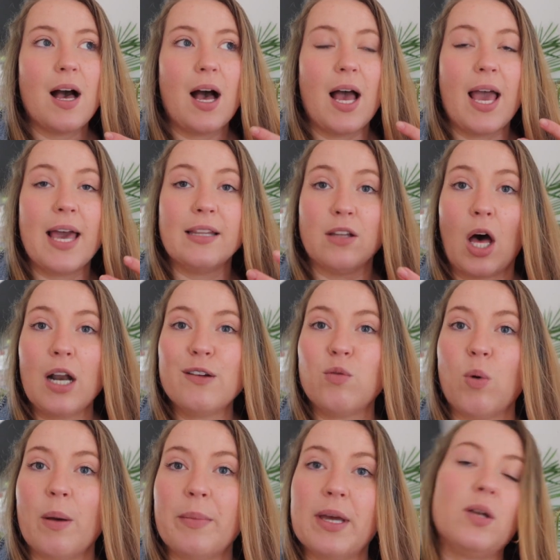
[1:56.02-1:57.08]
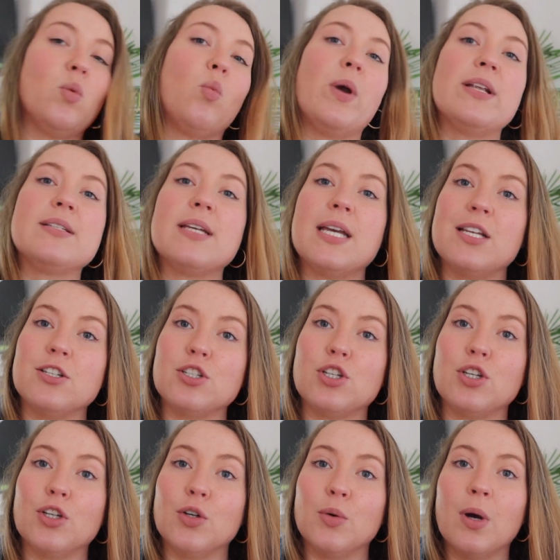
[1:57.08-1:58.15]
a lot of women went
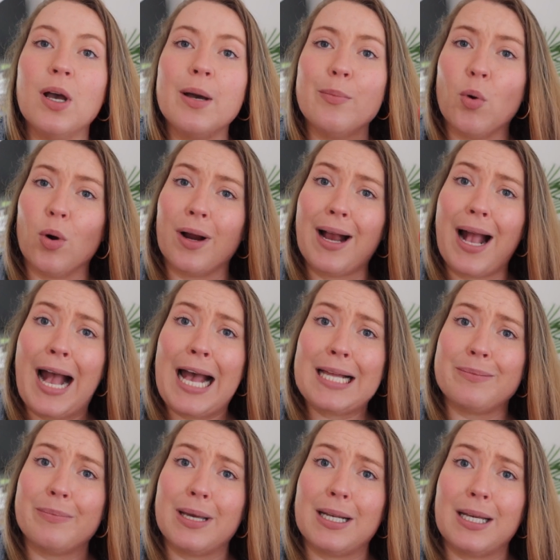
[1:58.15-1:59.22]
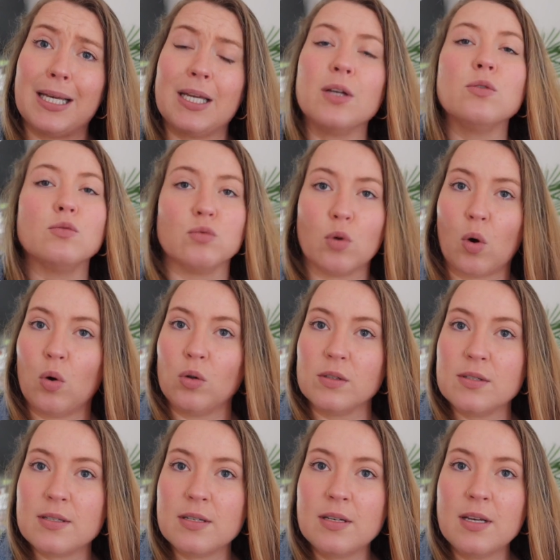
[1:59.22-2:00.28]
into more admin
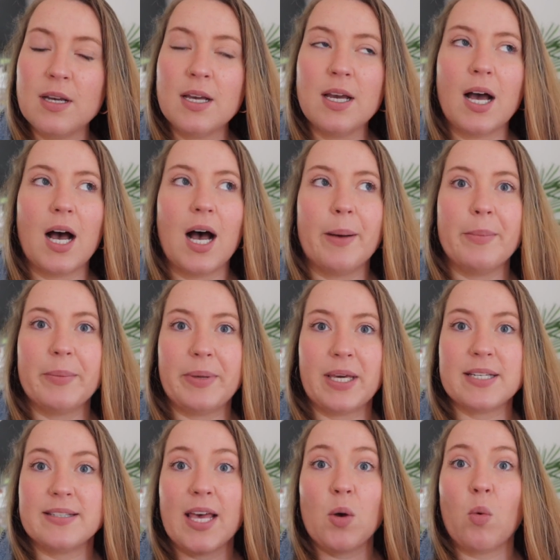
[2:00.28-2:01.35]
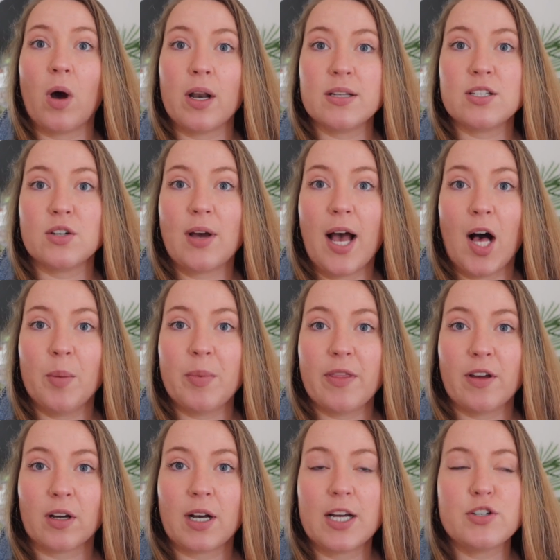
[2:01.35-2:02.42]
roles um, because they wanted to help
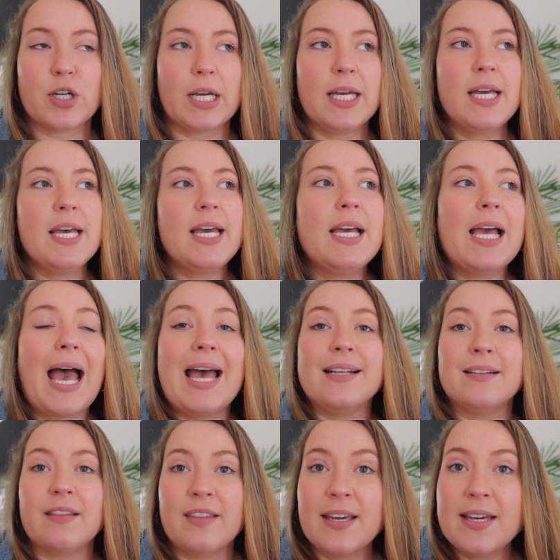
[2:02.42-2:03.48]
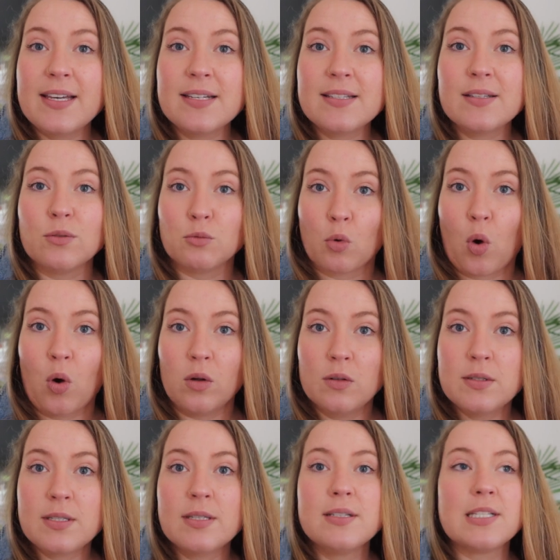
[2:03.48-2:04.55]
their country. And these
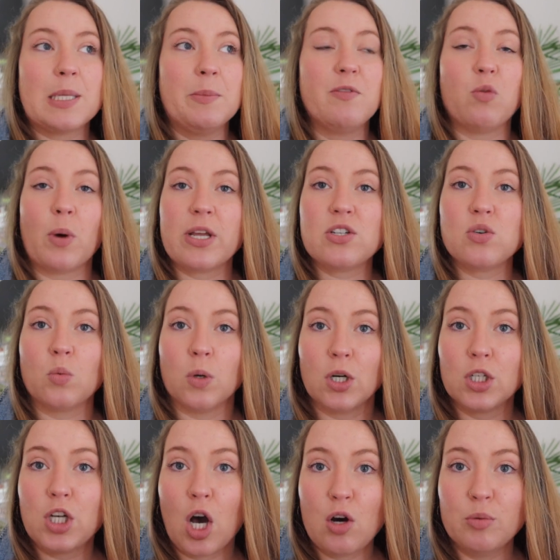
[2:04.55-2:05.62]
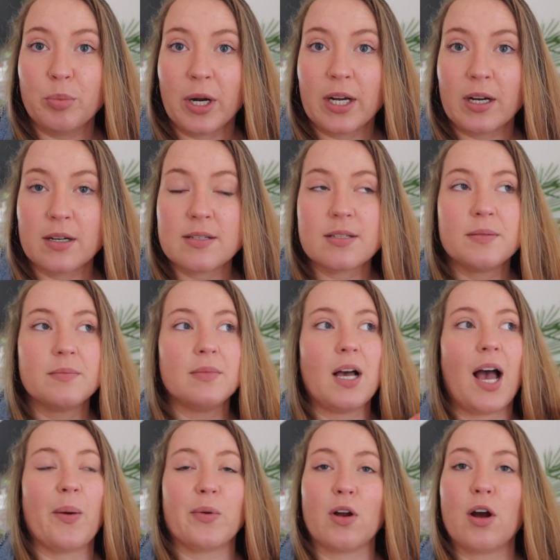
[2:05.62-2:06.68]
roles, some of which were code breakers.
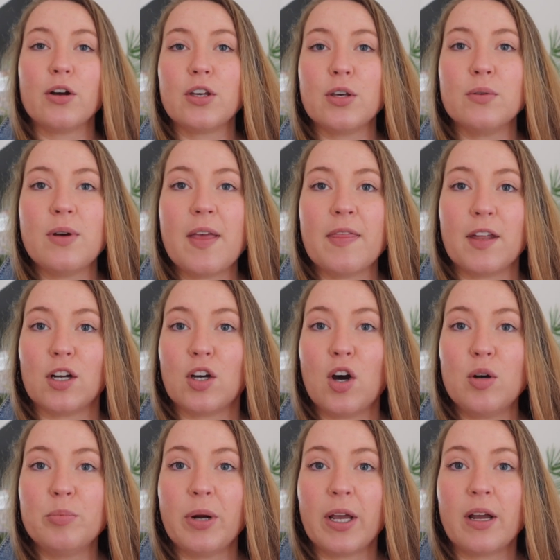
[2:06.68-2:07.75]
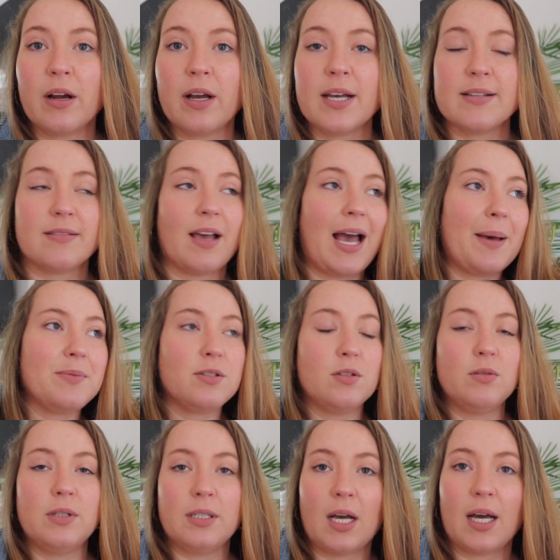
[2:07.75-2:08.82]
I would argue that a code breaker is
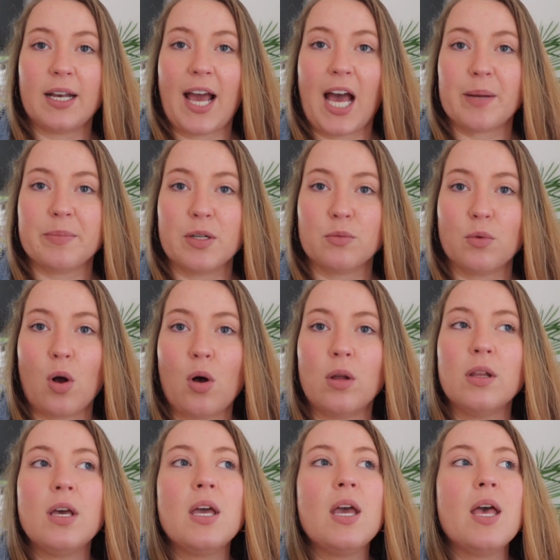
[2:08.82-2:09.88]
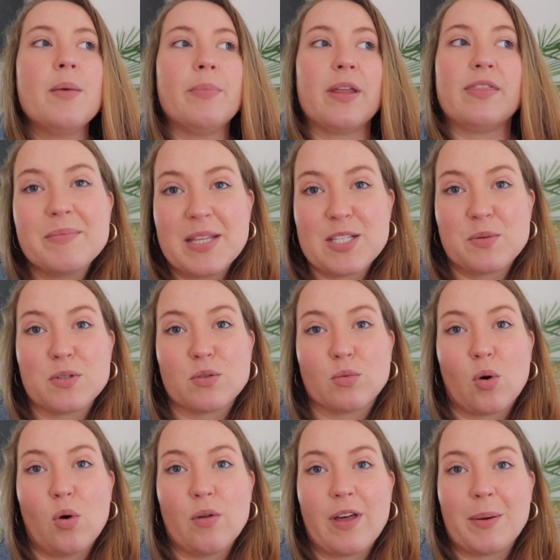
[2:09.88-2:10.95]
absolutely not an admin role, but this was a
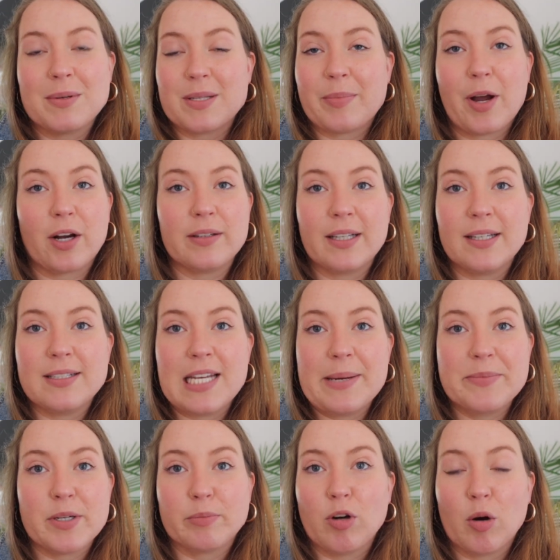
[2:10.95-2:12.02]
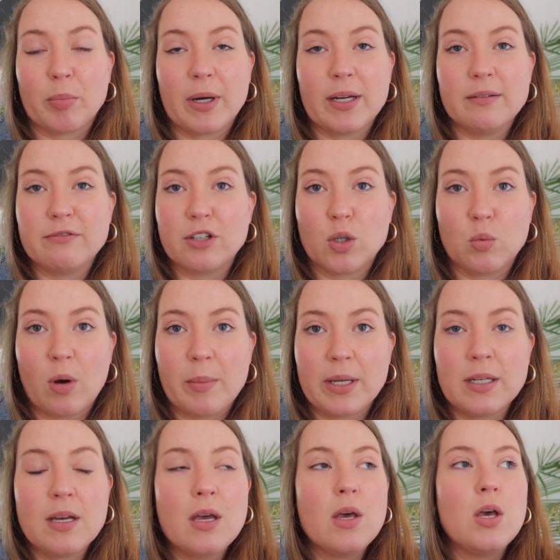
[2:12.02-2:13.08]
role that was apparently deemed appropriate for a
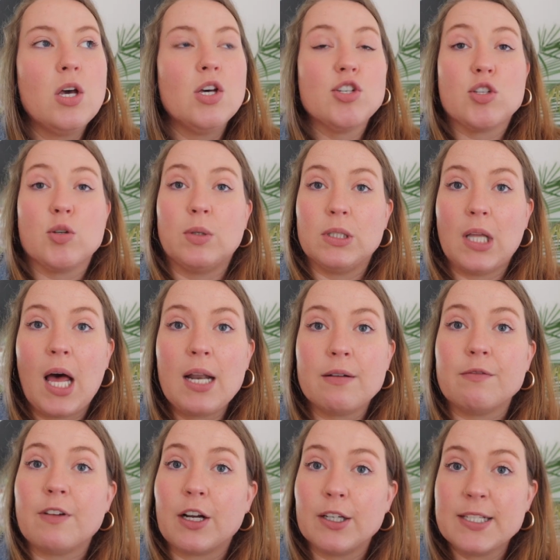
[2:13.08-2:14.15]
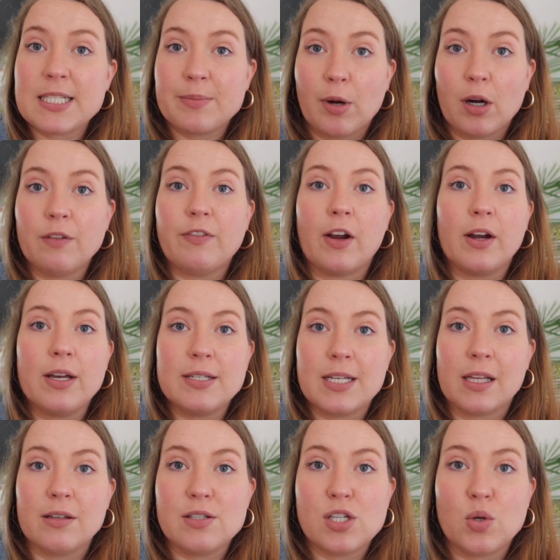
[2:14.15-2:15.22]
woman. So a lot of very smart, very
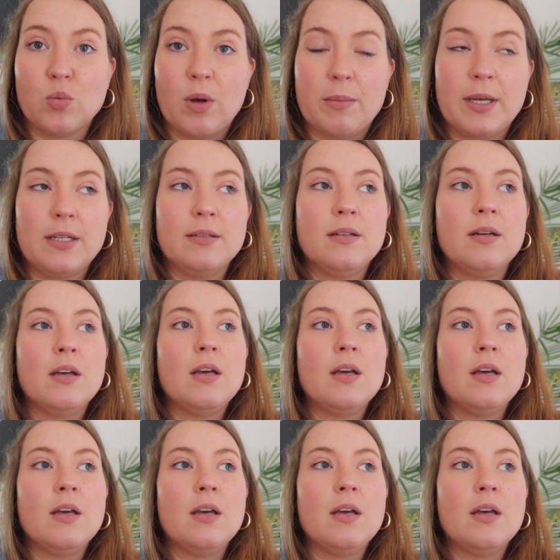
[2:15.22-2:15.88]
intelligent women